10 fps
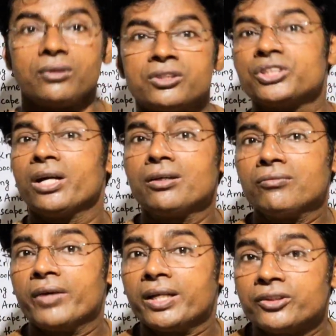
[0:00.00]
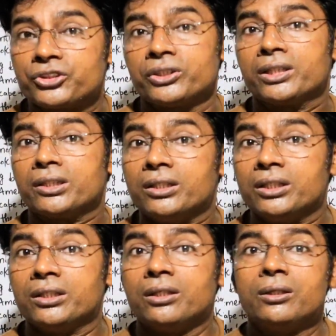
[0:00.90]
A young Venetian
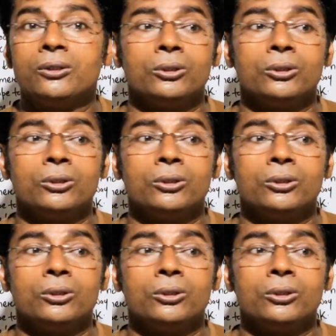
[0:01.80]
girl